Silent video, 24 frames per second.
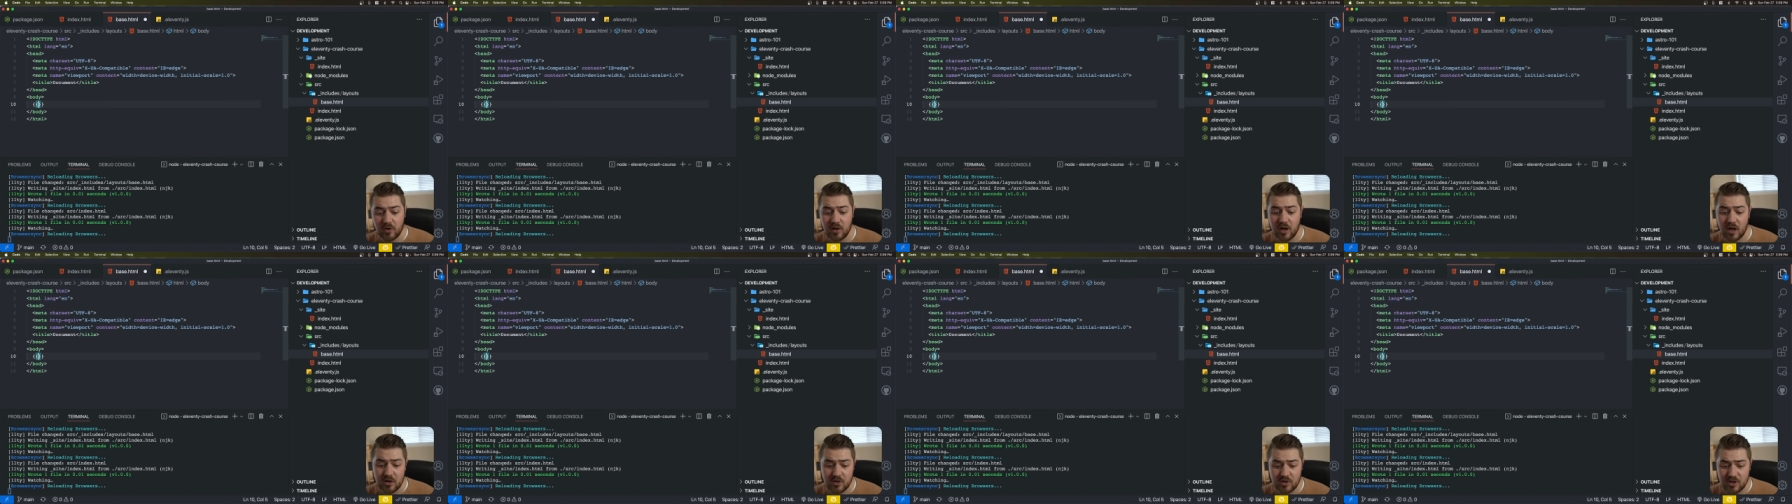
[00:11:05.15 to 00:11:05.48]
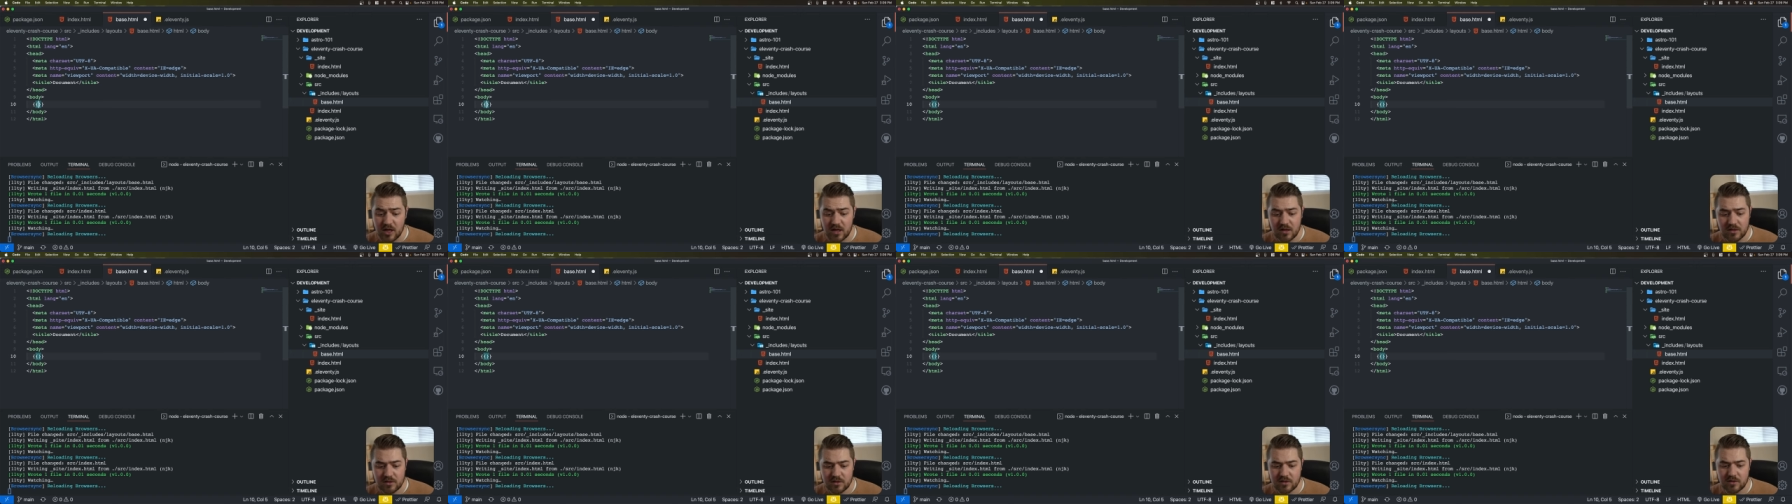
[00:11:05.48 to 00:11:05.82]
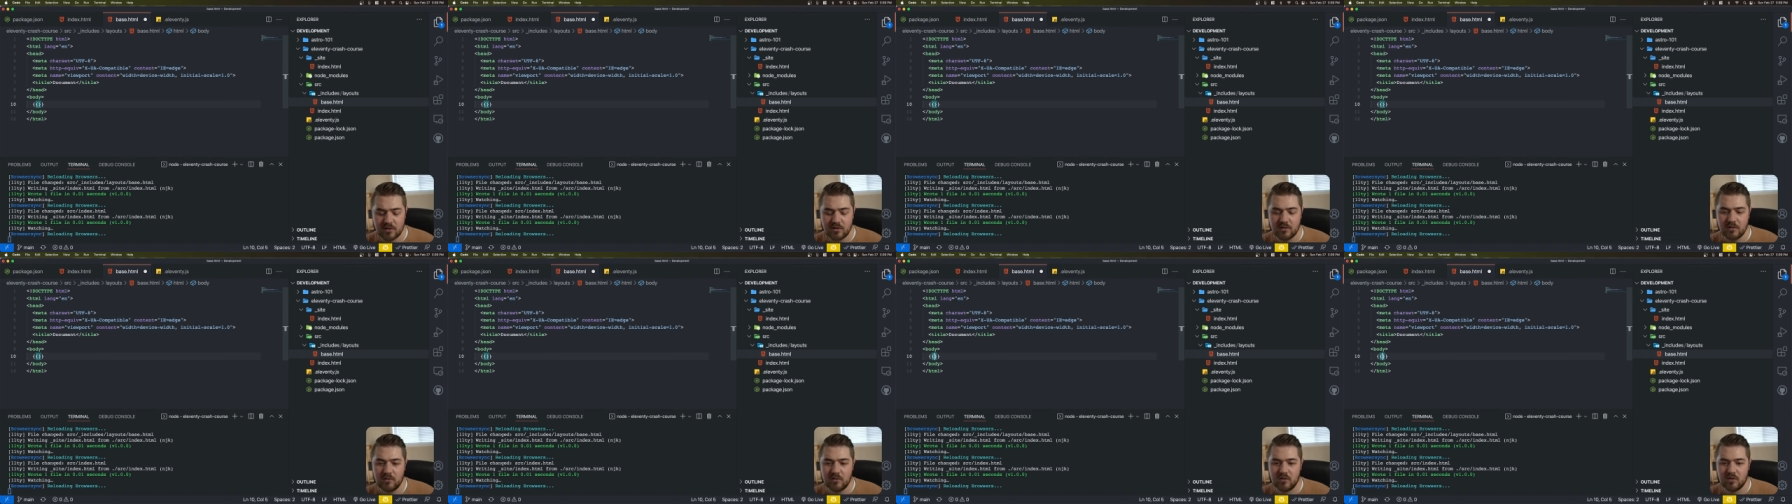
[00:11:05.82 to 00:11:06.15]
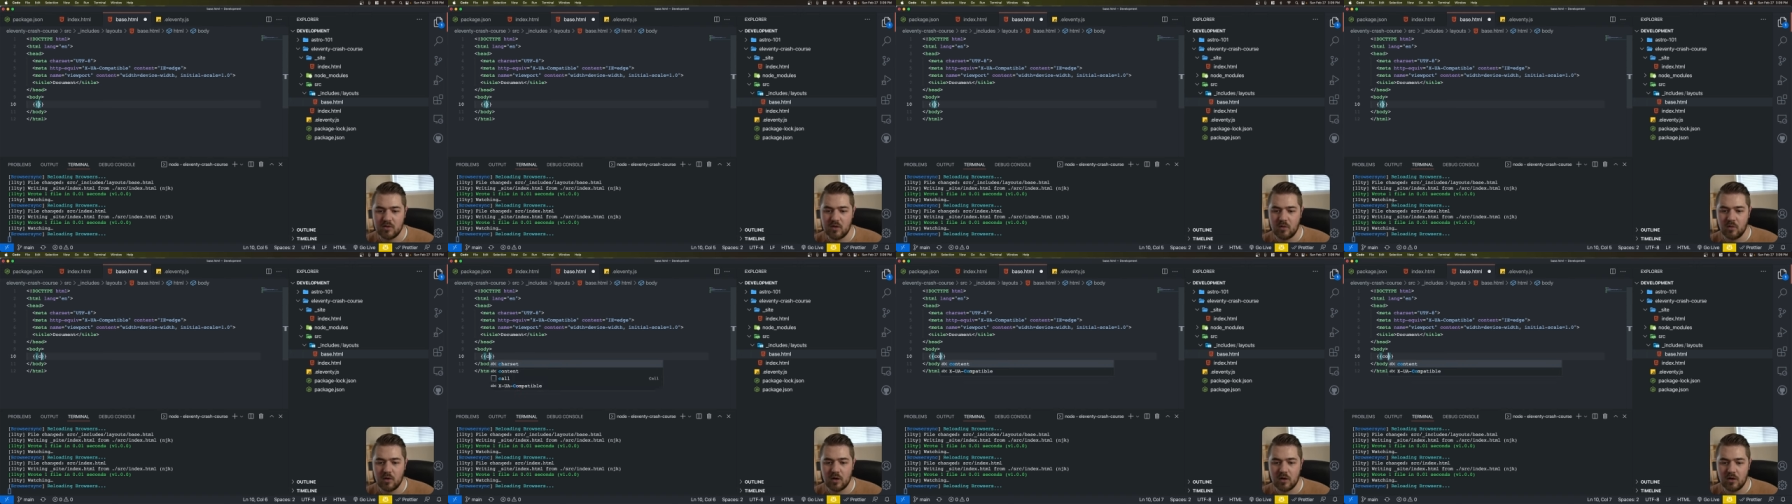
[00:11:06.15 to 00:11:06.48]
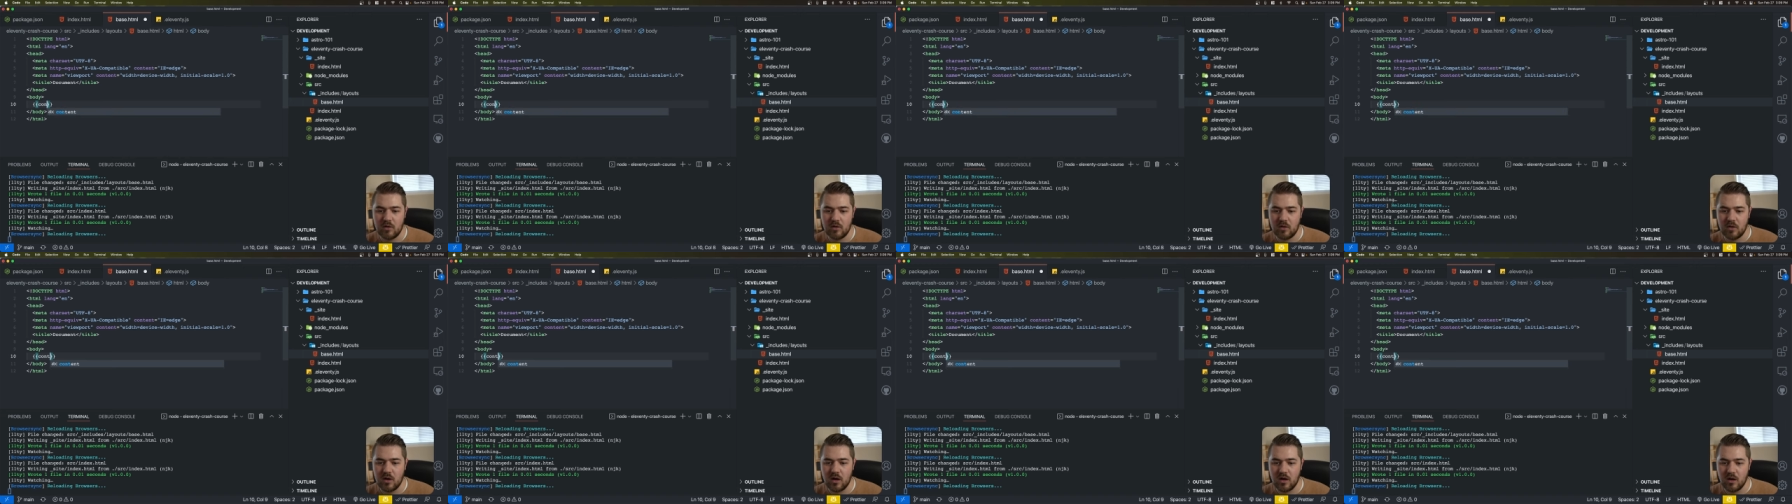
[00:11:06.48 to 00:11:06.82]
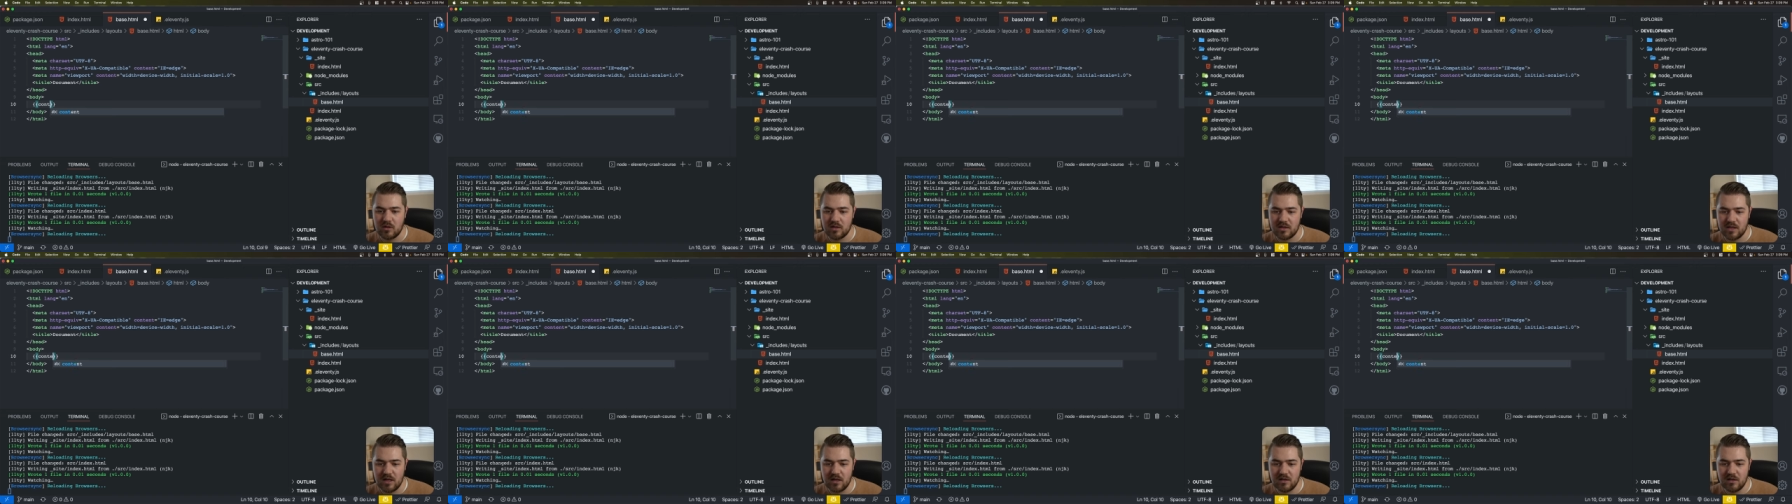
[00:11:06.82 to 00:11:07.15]
nunjucks. So we're going to do
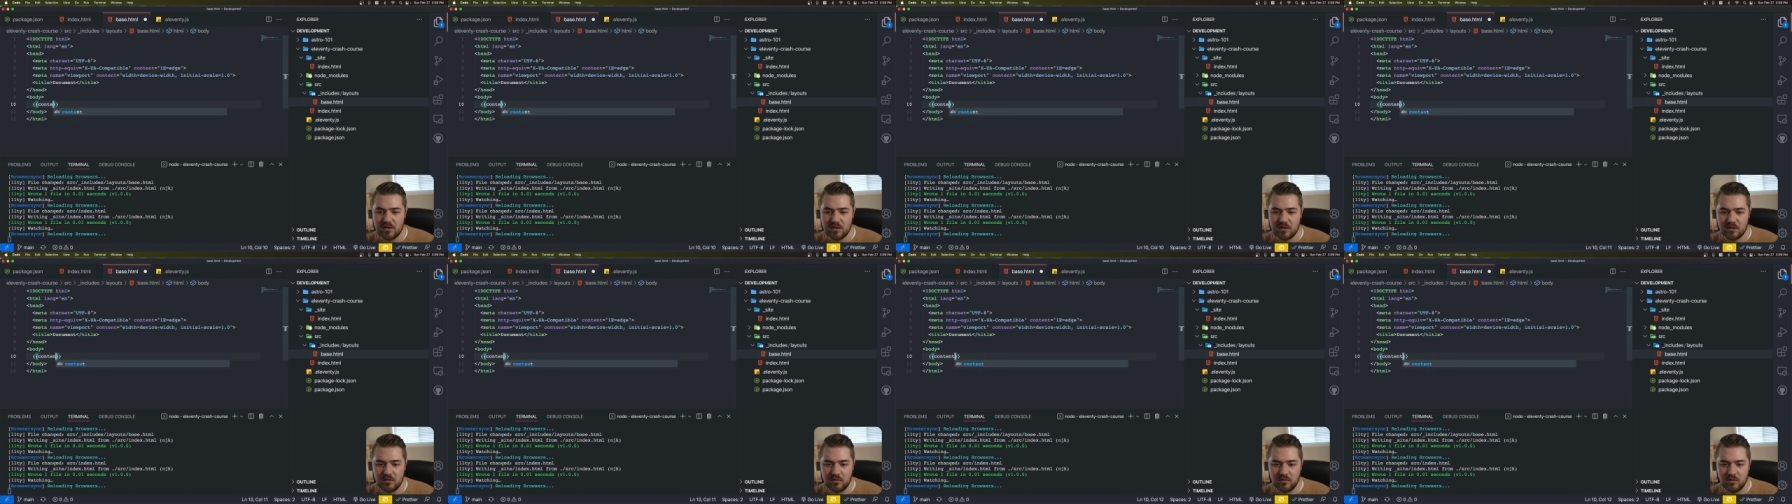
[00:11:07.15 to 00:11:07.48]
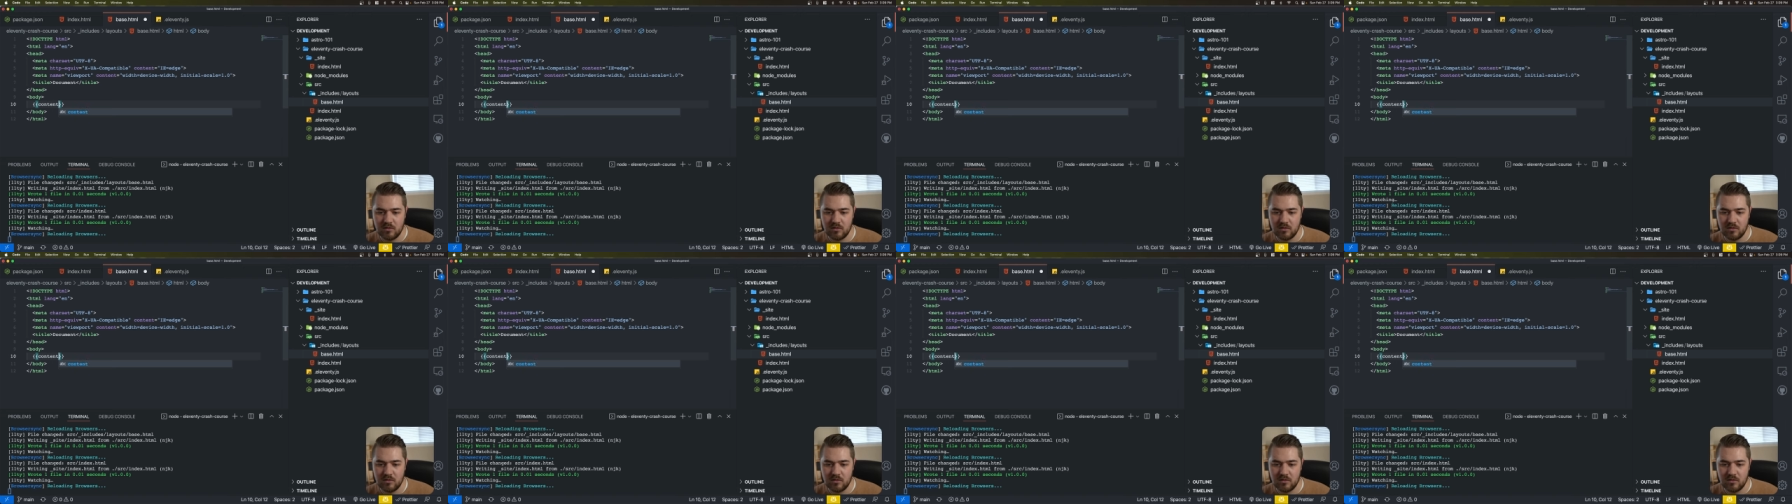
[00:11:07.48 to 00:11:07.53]
content